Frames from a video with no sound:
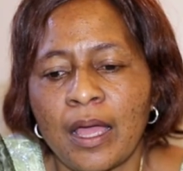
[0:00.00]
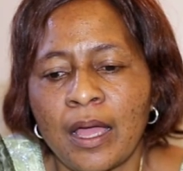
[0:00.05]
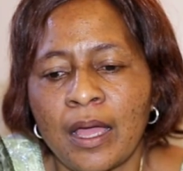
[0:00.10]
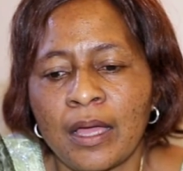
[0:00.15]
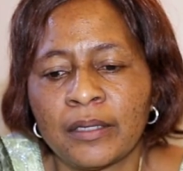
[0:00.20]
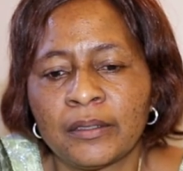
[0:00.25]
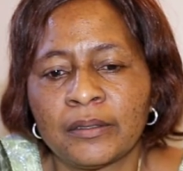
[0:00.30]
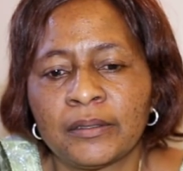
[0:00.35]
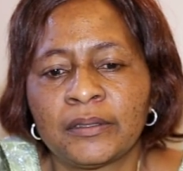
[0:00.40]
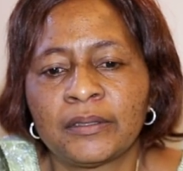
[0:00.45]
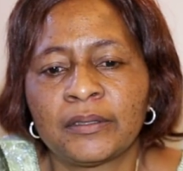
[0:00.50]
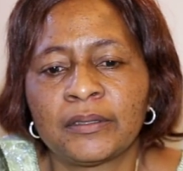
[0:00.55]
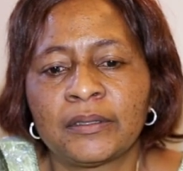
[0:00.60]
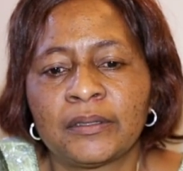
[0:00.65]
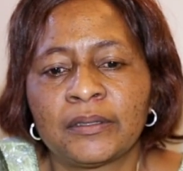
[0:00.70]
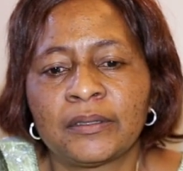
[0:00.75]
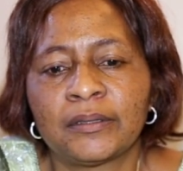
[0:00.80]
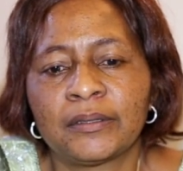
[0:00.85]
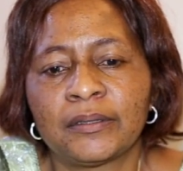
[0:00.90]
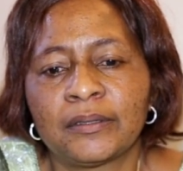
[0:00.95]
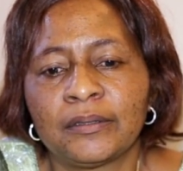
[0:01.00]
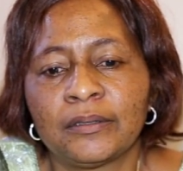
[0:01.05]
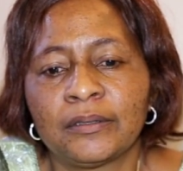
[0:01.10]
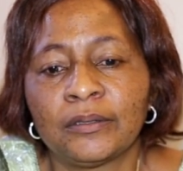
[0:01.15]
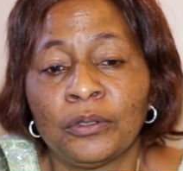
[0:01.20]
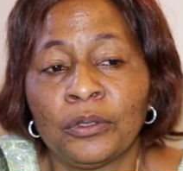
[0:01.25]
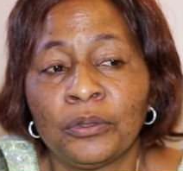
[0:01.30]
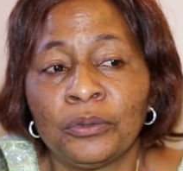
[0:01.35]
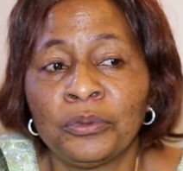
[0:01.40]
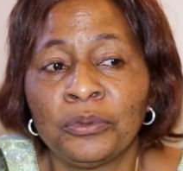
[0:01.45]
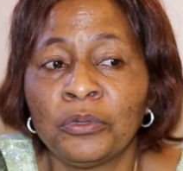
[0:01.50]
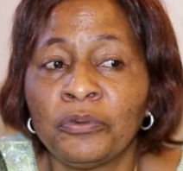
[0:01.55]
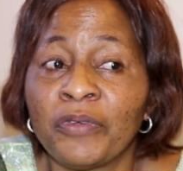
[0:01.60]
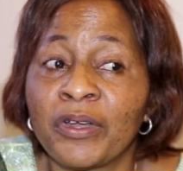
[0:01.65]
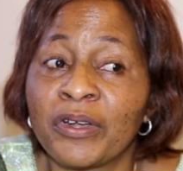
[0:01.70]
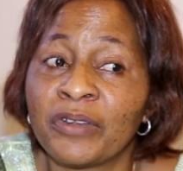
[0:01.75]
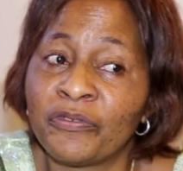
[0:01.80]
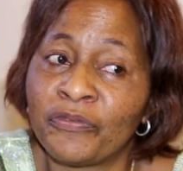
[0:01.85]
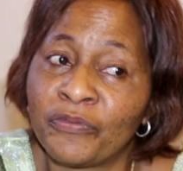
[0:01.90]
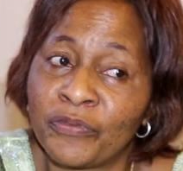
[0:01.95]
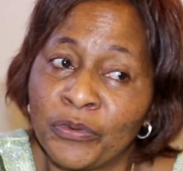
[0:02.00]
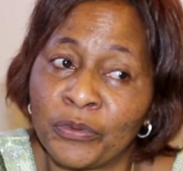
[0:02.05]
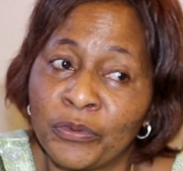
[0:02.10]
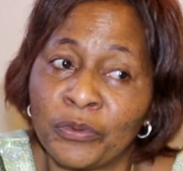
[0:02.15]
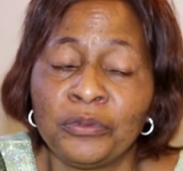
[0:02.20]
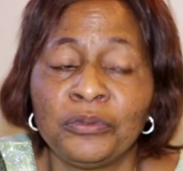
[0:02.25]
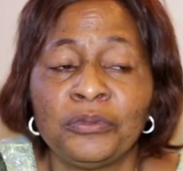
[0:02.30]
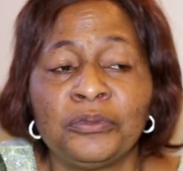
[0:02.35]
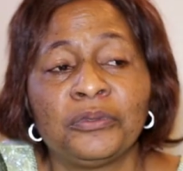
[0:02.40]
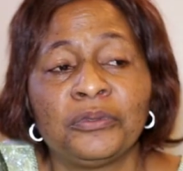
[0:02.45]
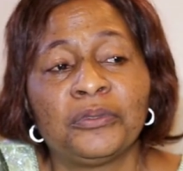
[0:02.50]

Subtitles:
and though very few,